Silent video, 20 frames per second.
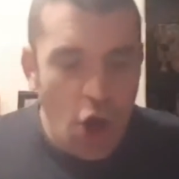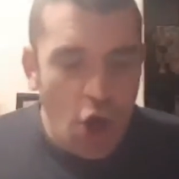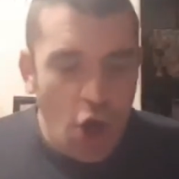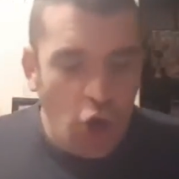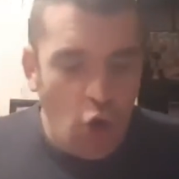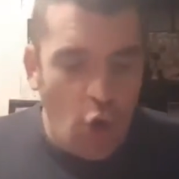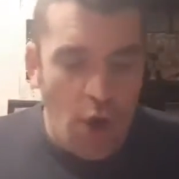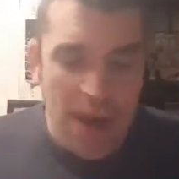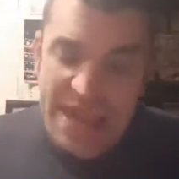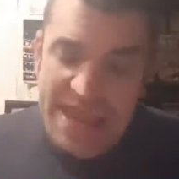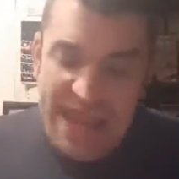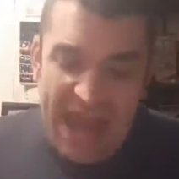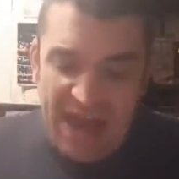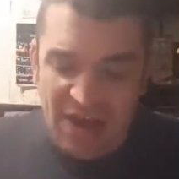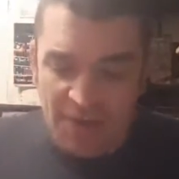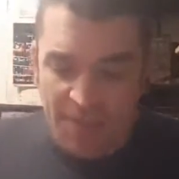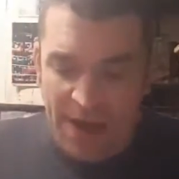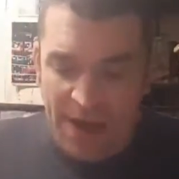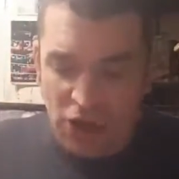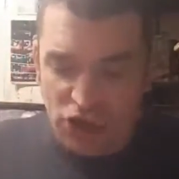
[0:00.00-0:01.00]
Your
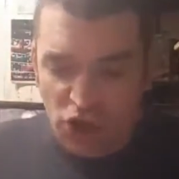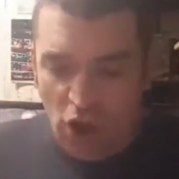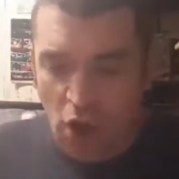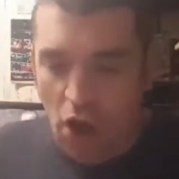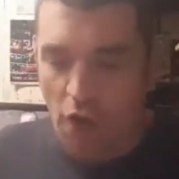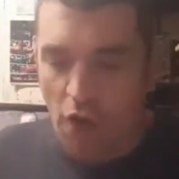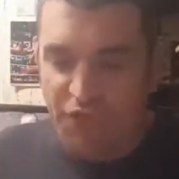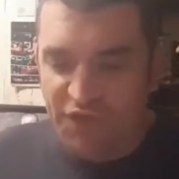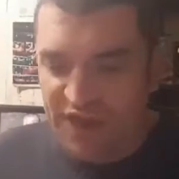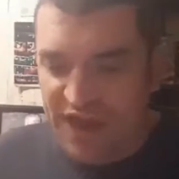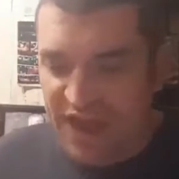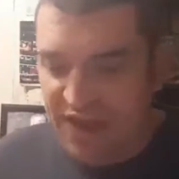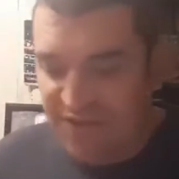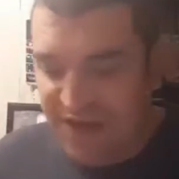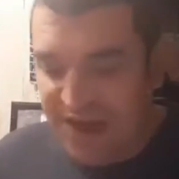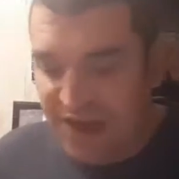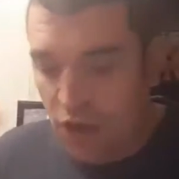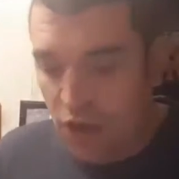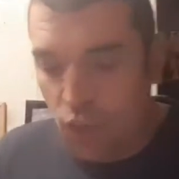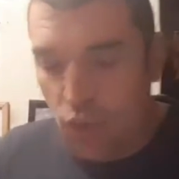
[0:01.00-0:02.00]
next match of the
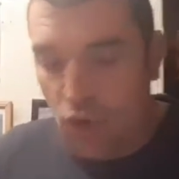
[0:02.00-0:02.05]
evening